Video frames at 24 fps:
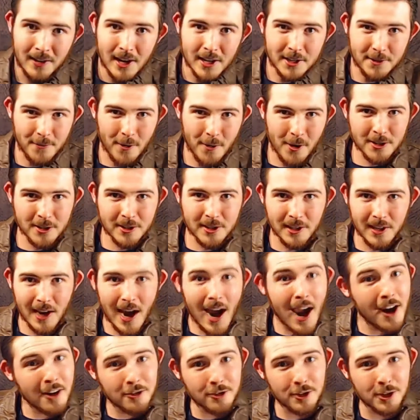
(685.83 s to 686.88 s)
far as the
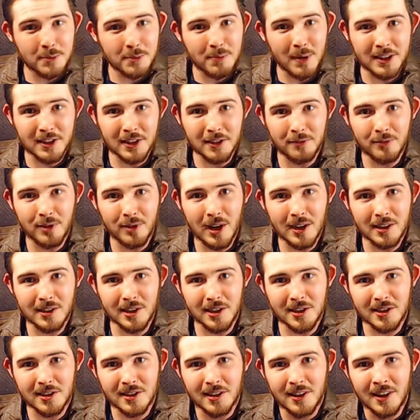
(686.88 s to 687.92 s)
actual special effects,
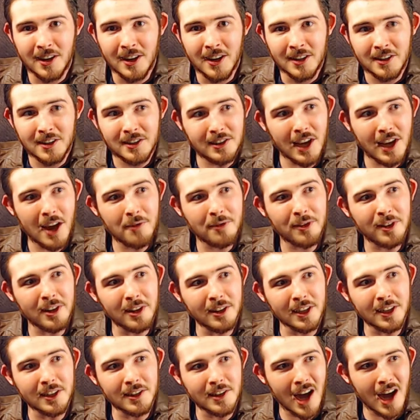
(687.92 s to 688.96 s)
it's
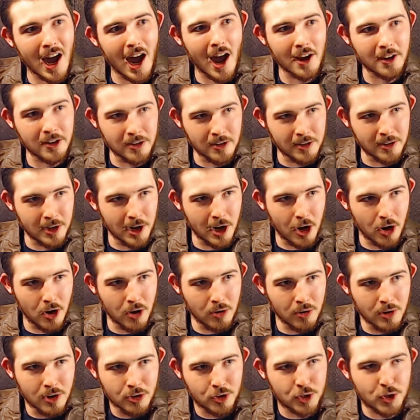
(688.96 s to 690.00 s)
definitely not, you
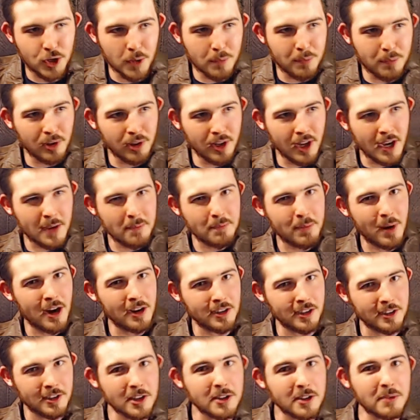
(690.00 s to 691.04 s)
know, AAA,
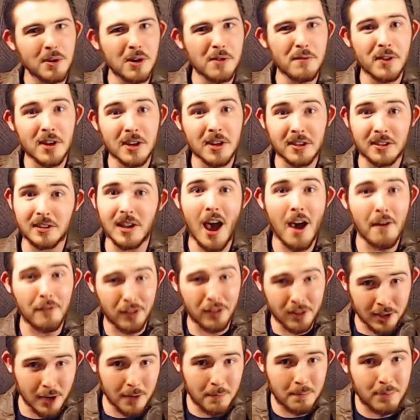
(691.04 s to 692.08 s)
but this movie is
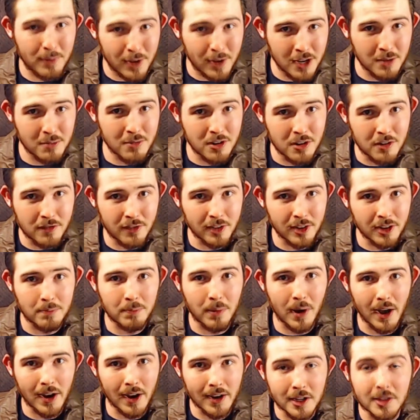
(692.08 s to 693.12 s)
definitely a B movie,
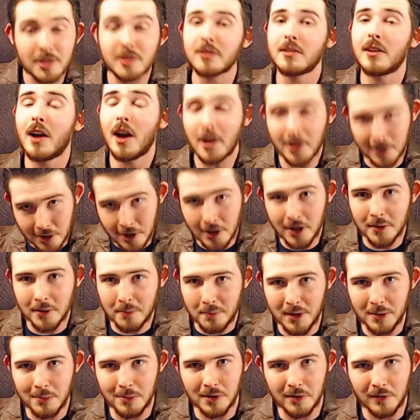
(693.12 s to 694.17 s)
but it's a good
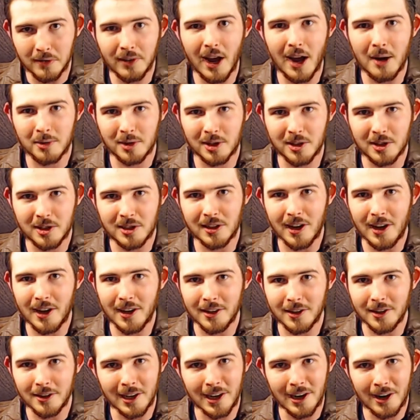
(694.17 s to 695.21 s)
B movie, I should say,
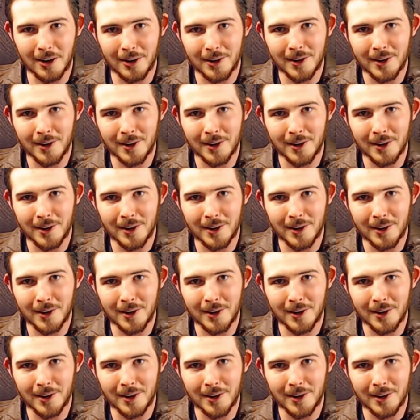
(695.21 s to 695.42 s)
you know.